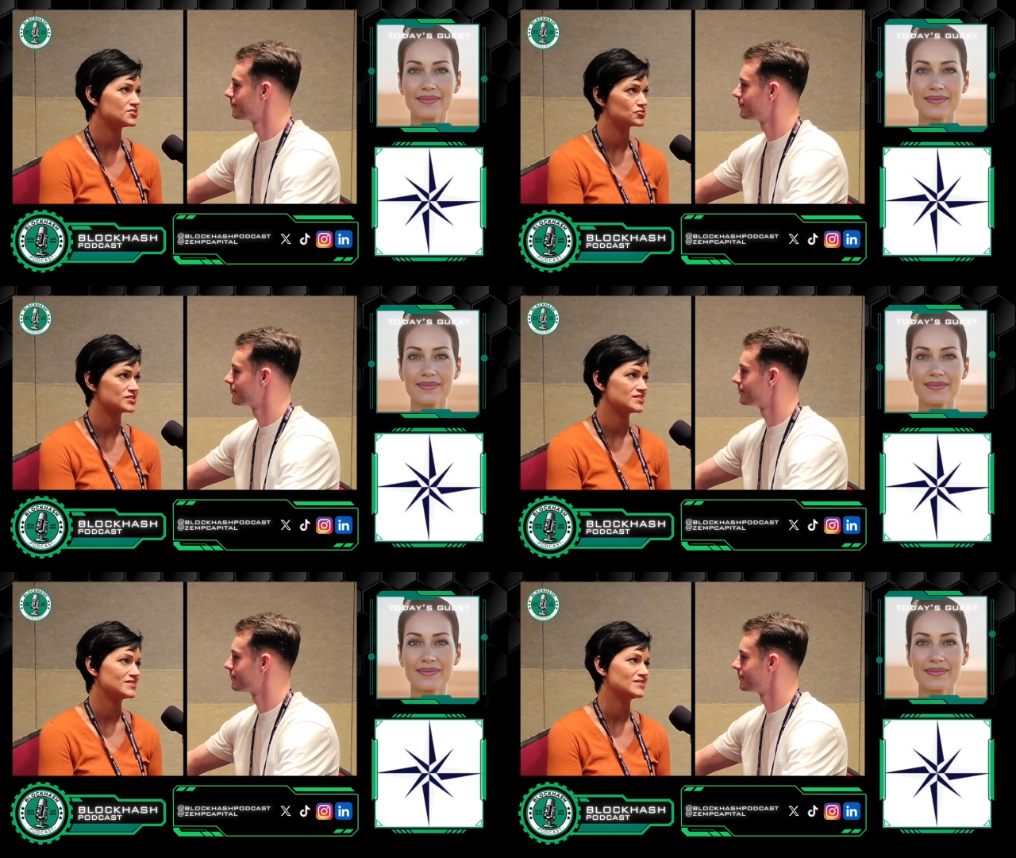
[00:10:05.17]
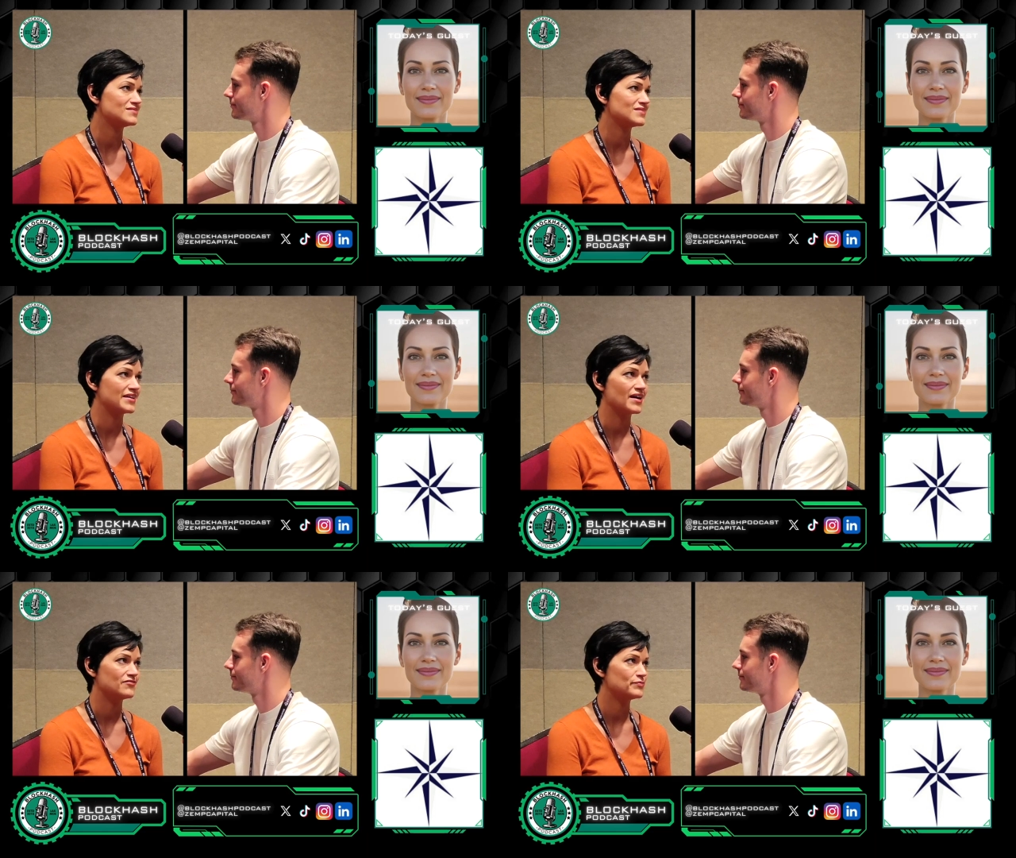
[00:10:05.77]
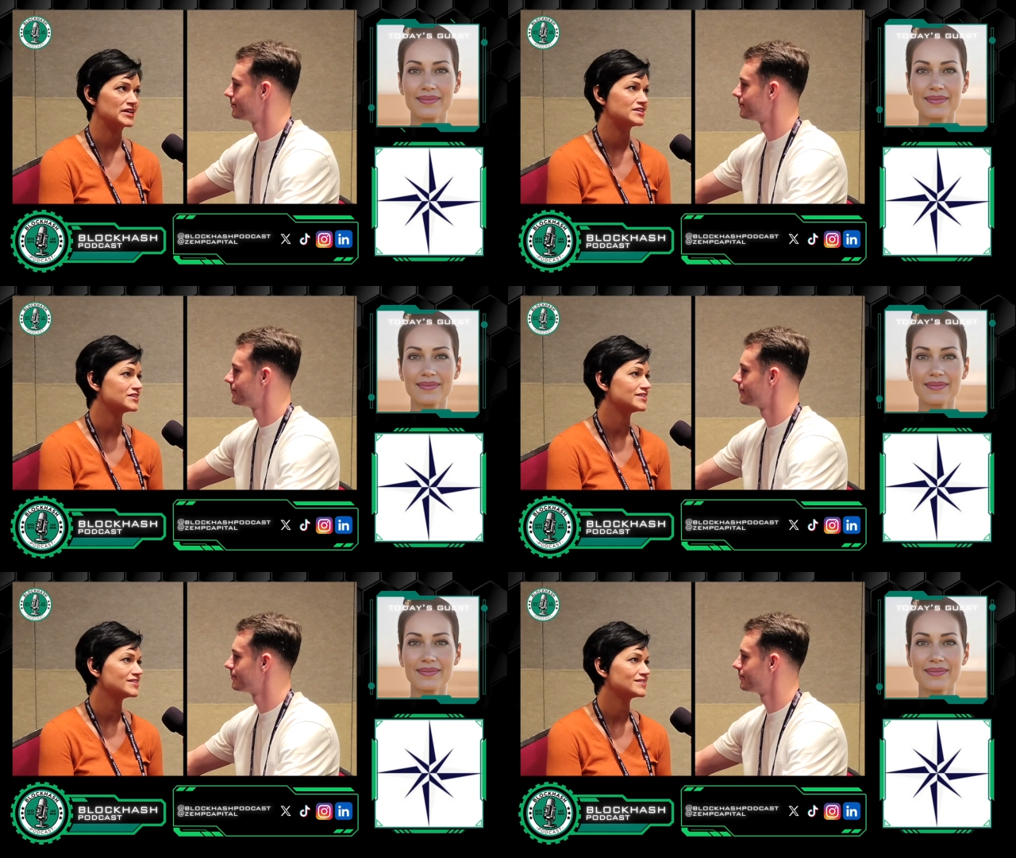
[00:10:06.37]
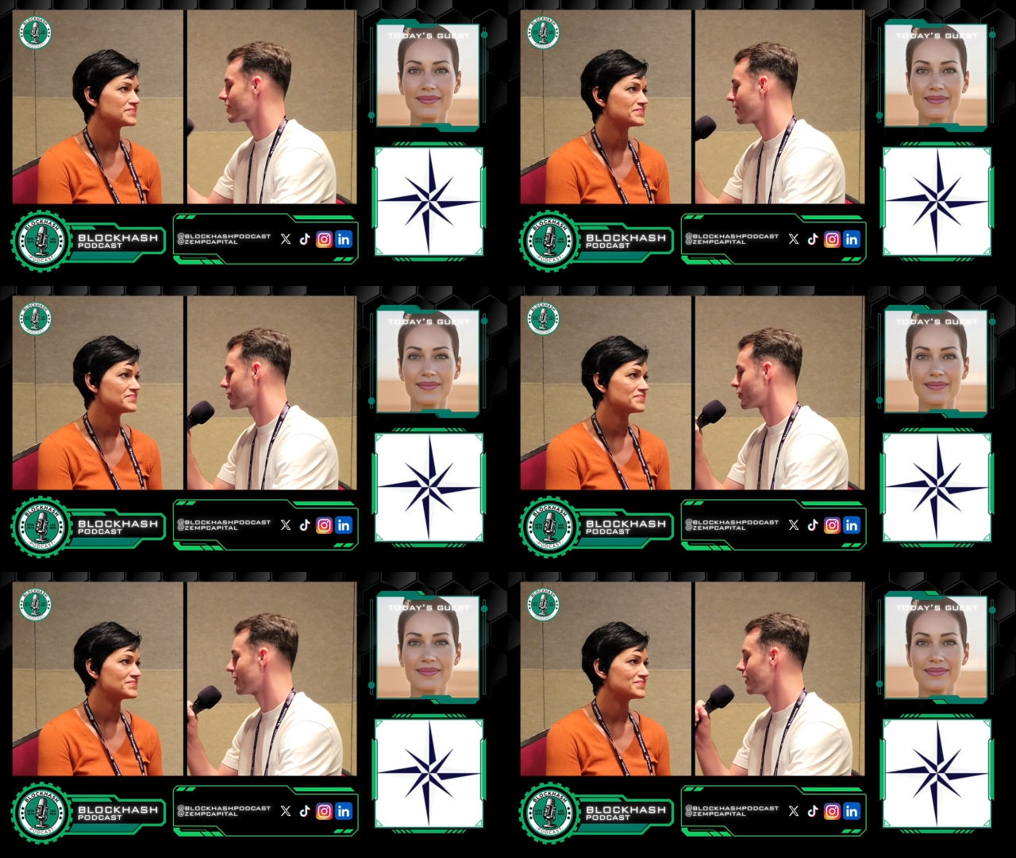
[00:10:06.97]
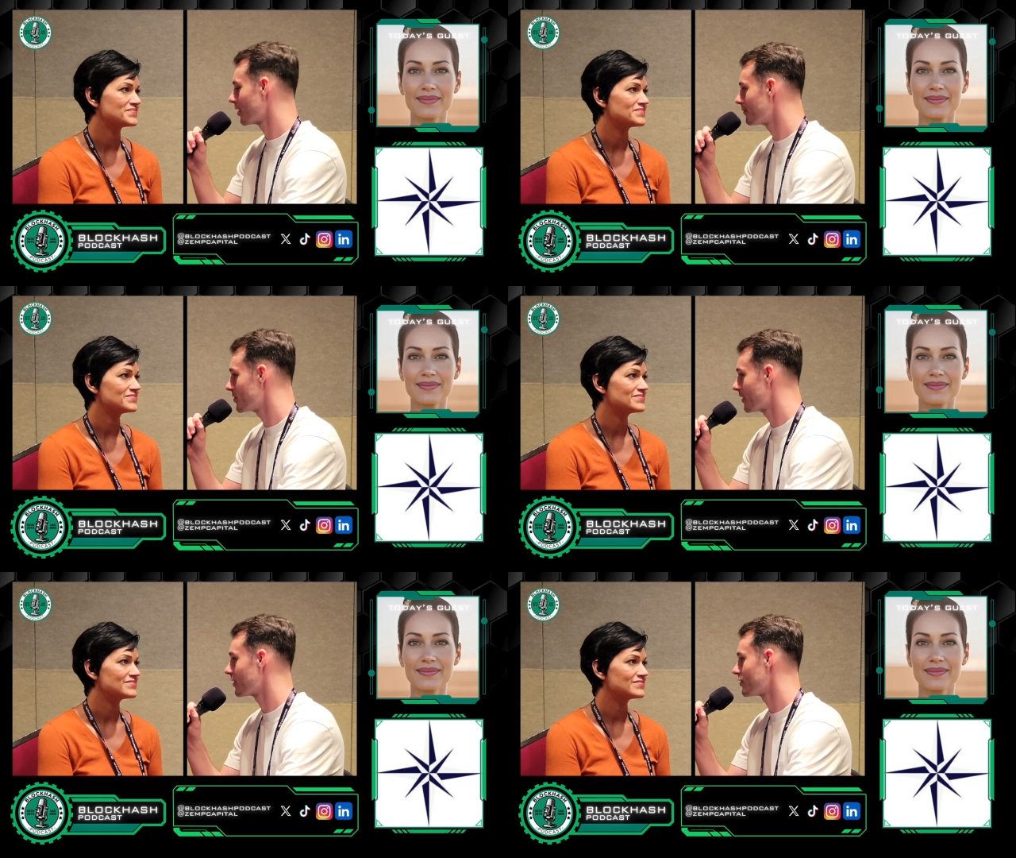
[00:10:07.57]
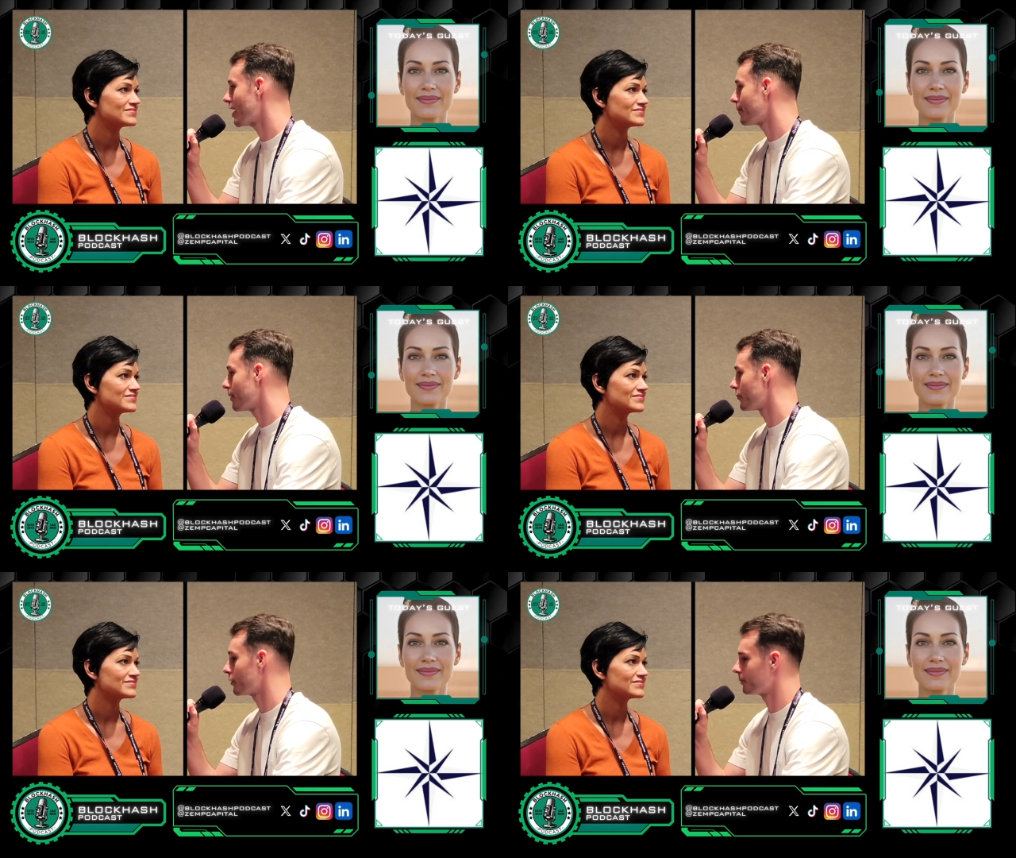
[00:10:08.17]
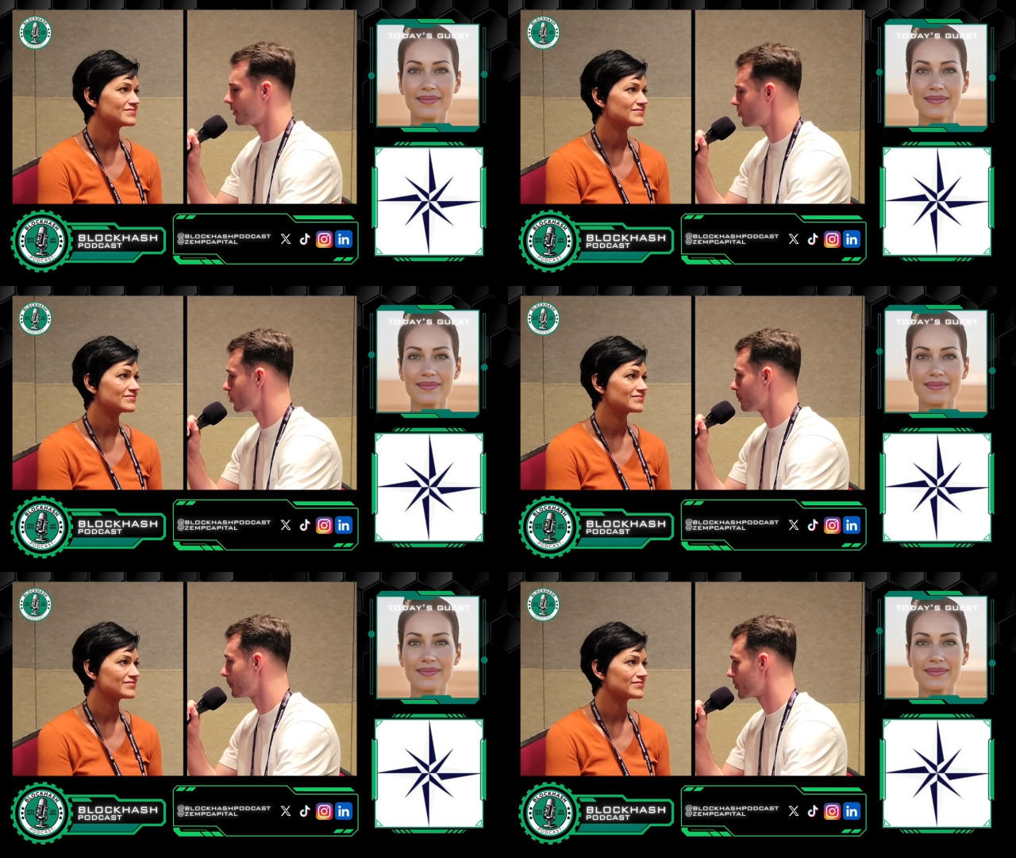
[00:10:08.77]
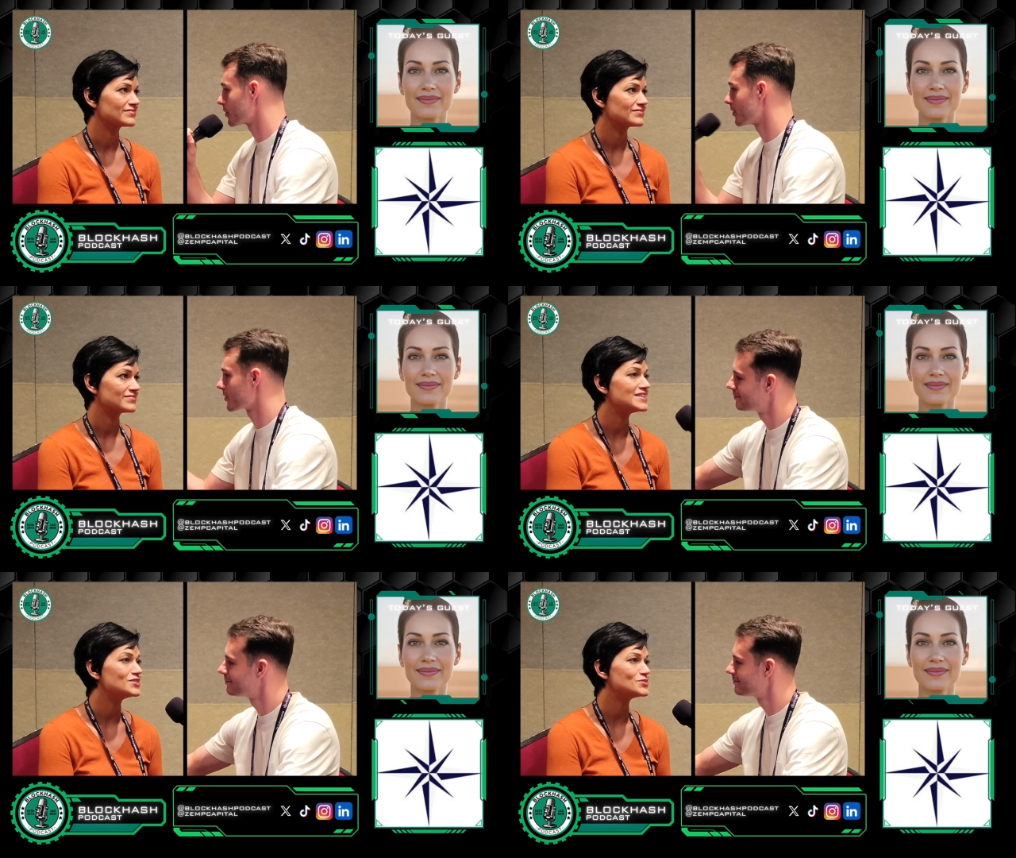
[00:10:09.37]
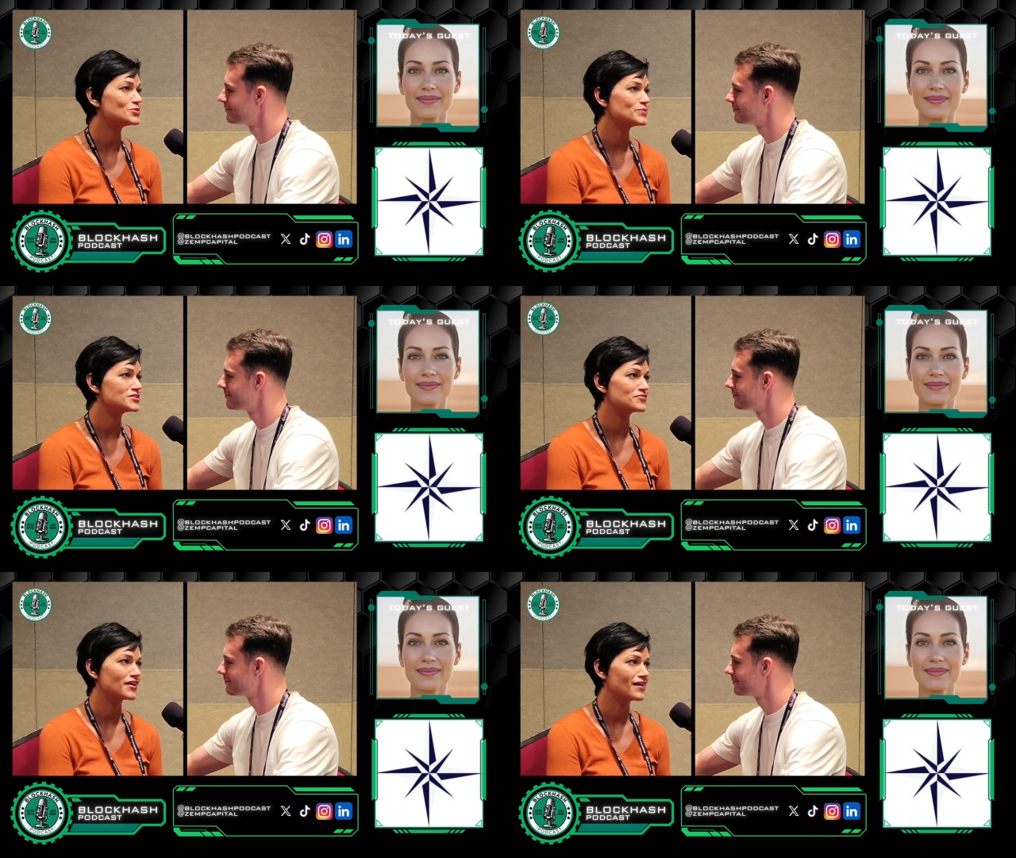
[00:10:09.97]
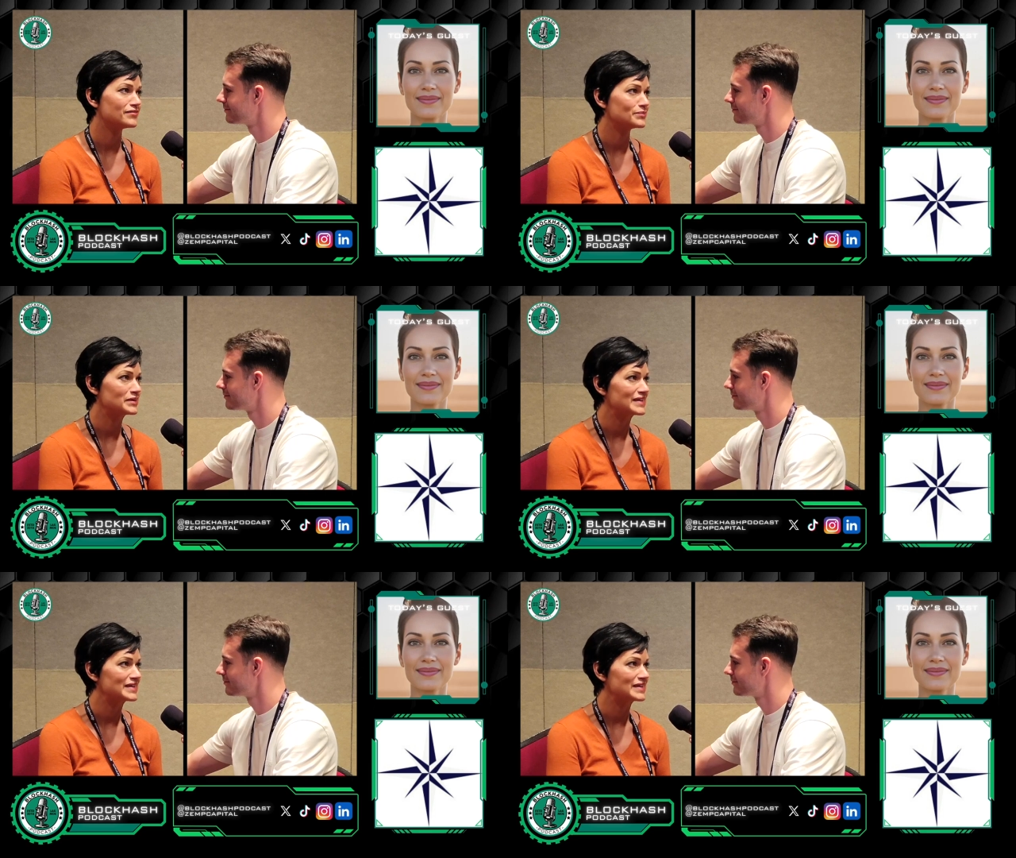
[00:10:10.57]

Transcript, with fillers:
Speaker 1: interested that they have my ear.
Speaker 2: Sounds great. Thank you for taking the time, Amber. Enjoy Permissionless.
Speaker 1: Thank you so much for having